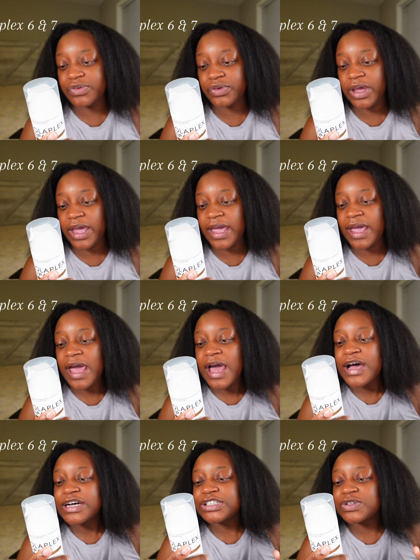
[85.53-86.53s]
Okay,
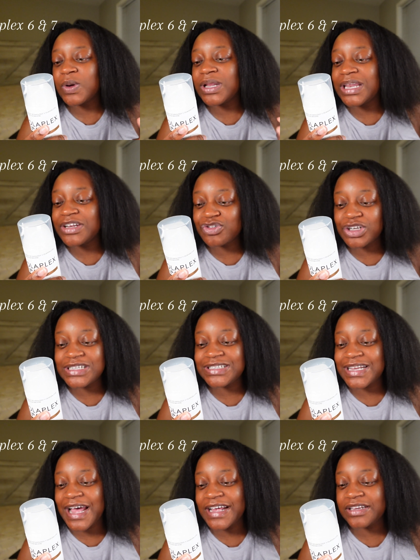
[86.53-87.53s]
so it literally
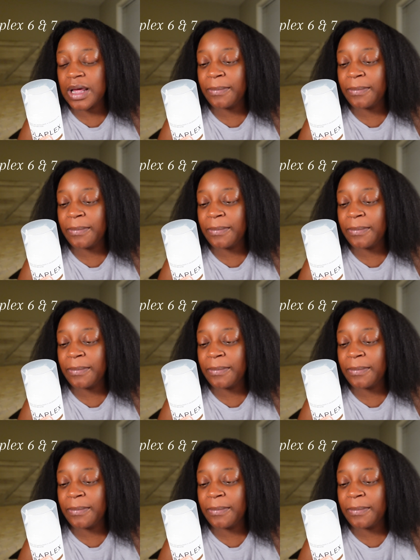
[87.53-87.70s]
says